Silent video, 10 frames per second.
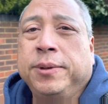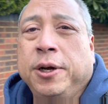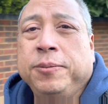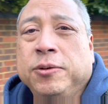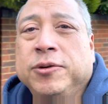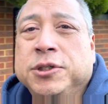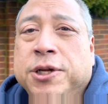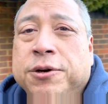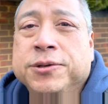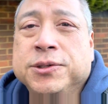I hope the original
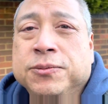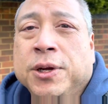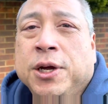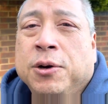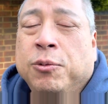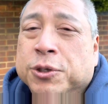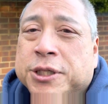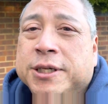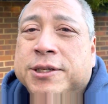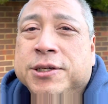owner isn't
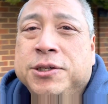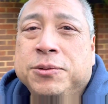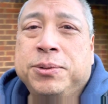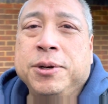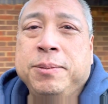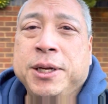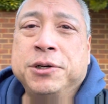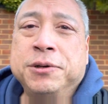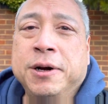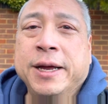watching this, because he'll probably be
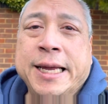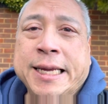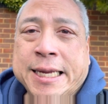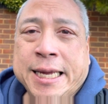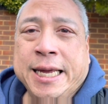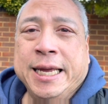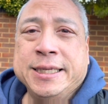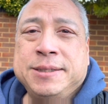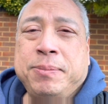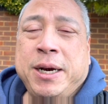crying.
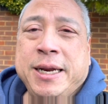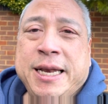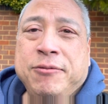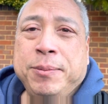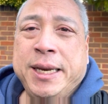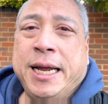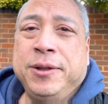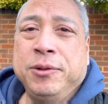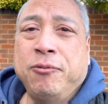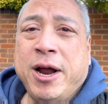It's apparently never been out in
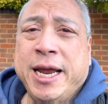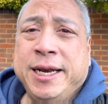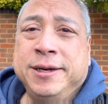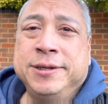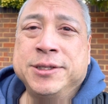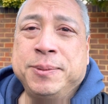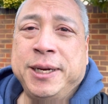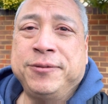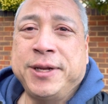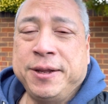the rain. It's been
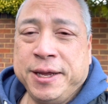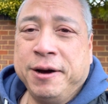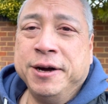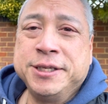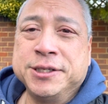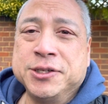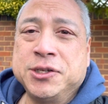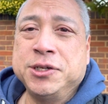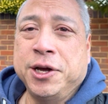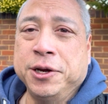left out in the ice and the
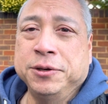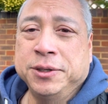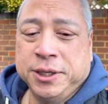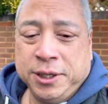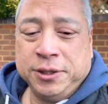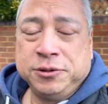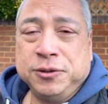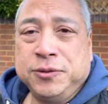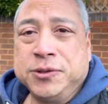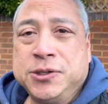snow,
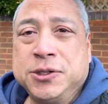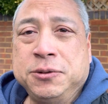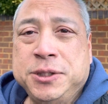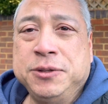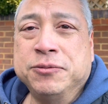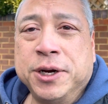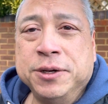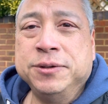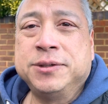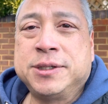driven on salty
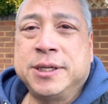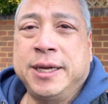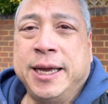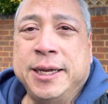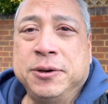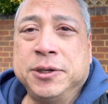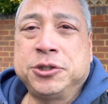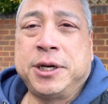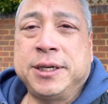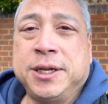roads, and on a
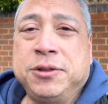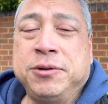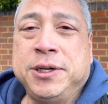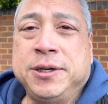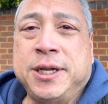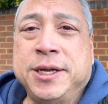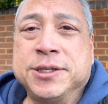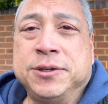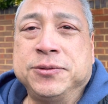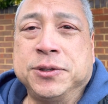track day 3 days
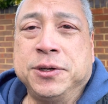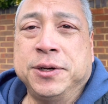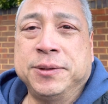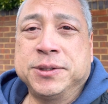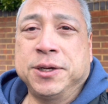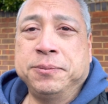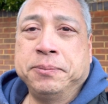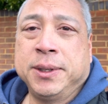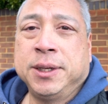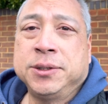after I got it. So
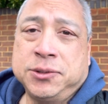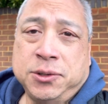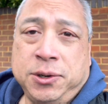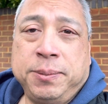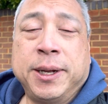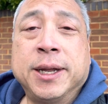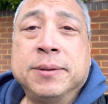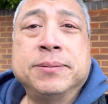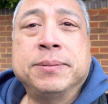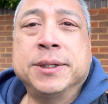sorry about that,
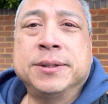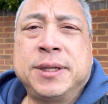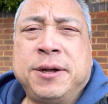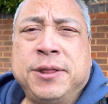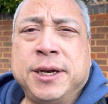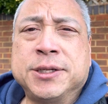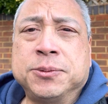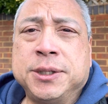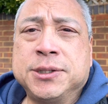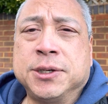but I think that's what
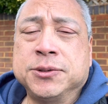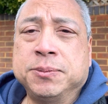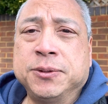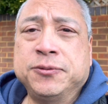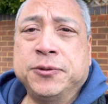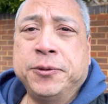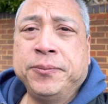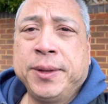these cars are built for.